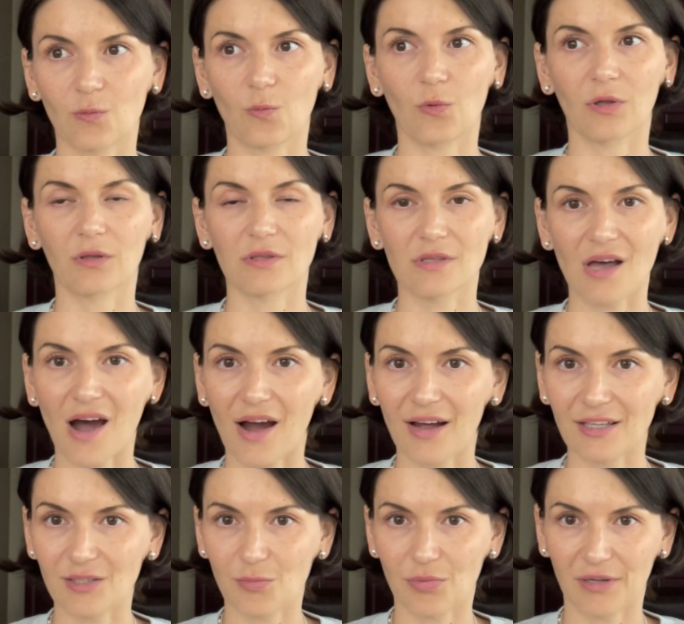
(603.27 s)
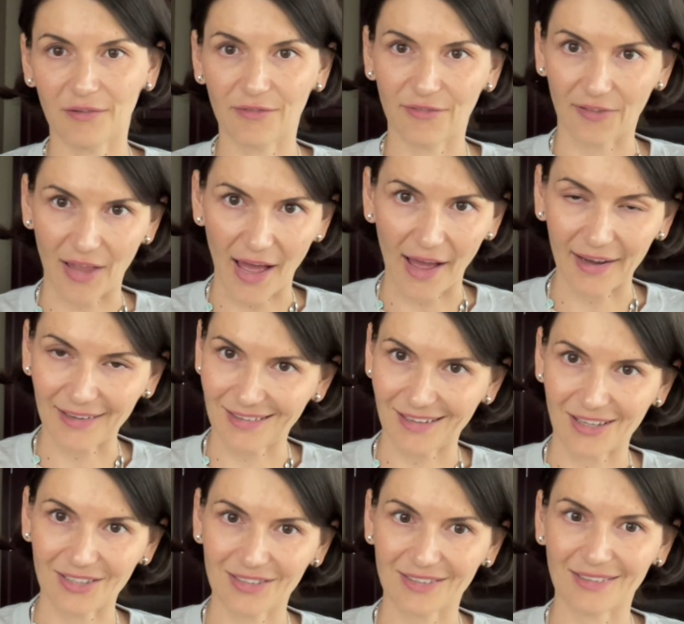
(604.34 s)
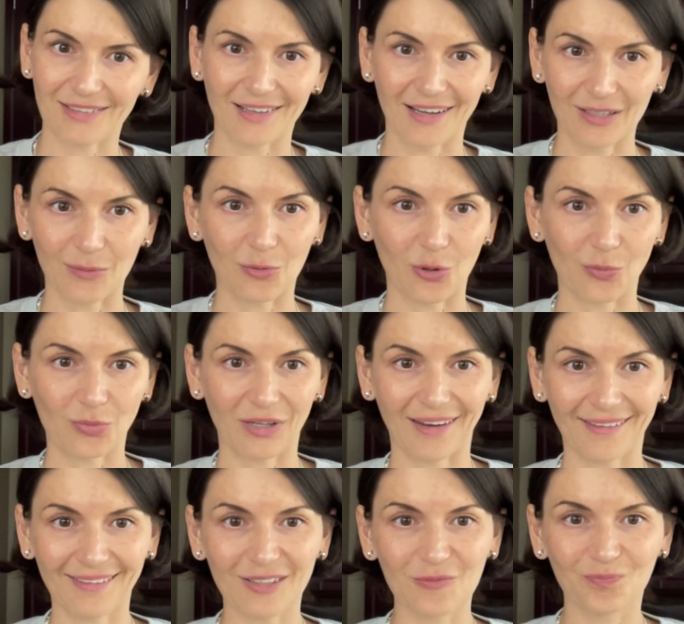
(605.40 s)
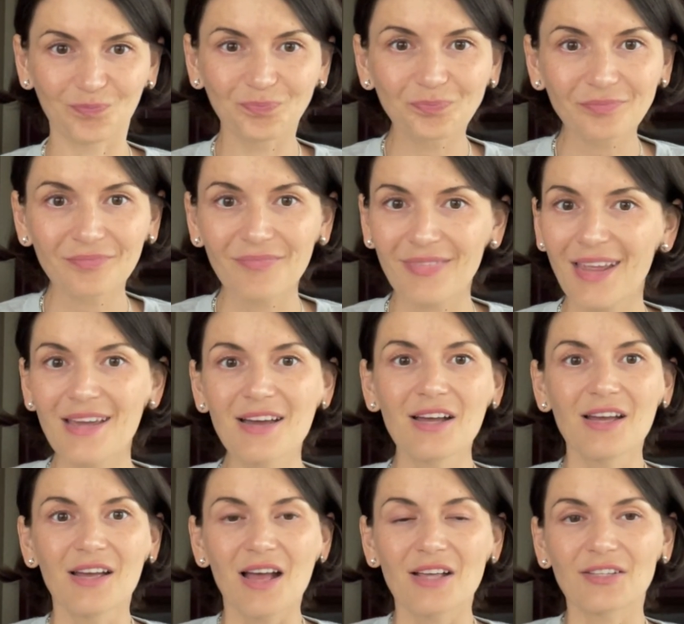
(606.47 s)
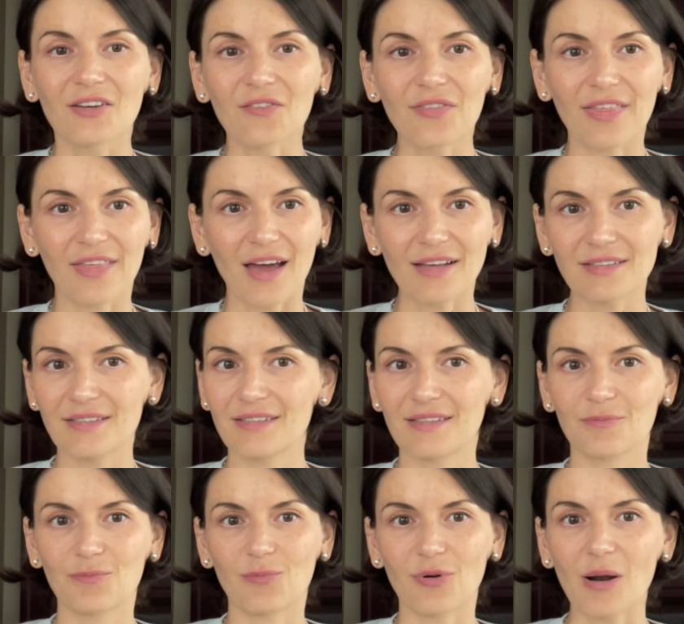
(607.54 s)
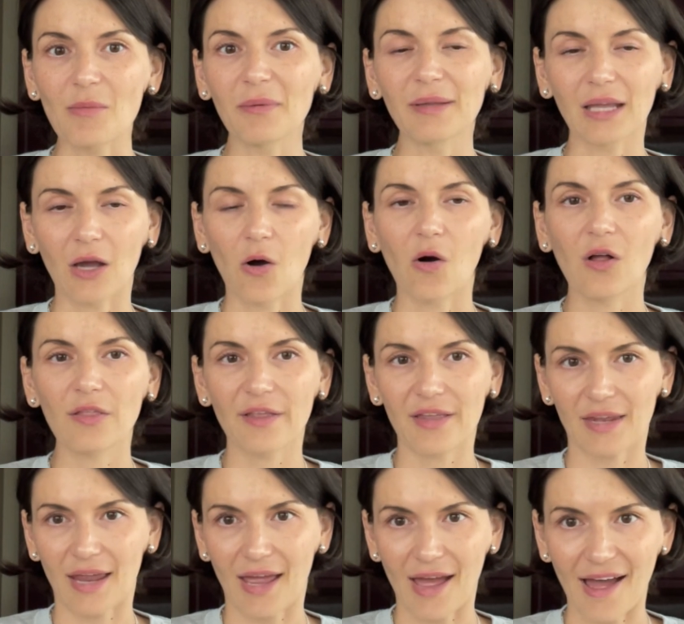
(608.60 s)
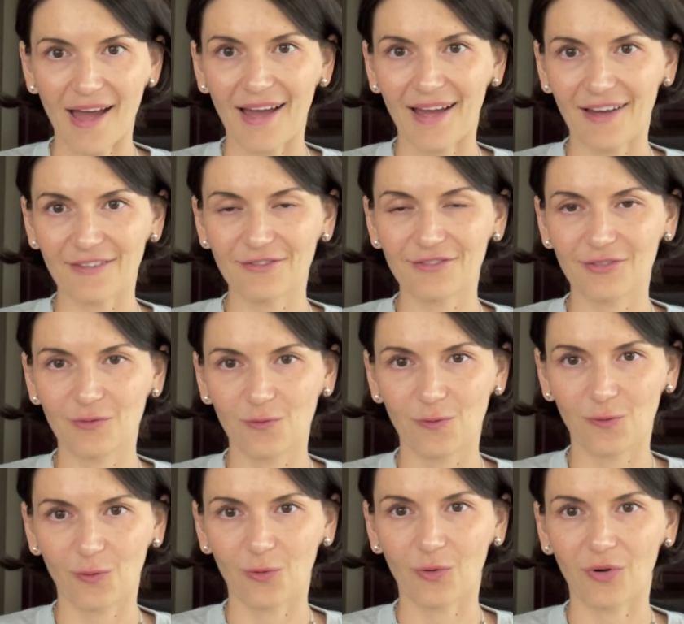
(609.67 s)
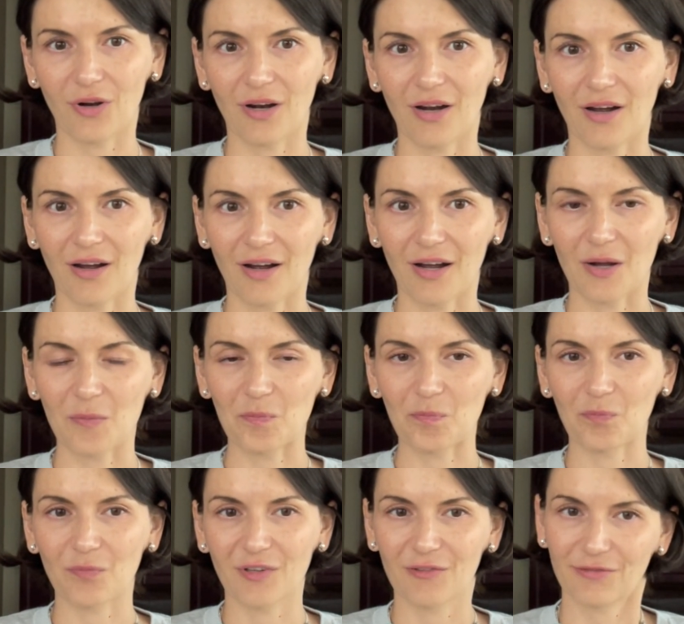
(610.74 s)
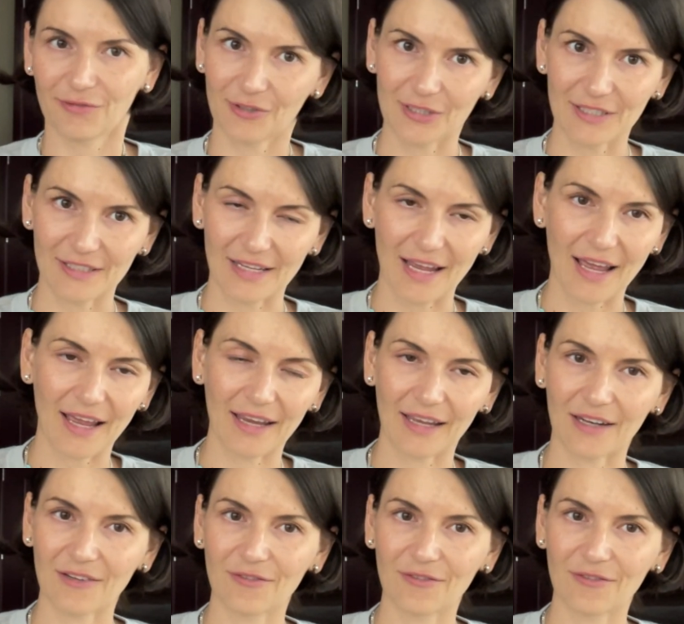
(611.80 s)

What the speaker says: will not be flagged as inappropriate. So that's probably all that I have for today and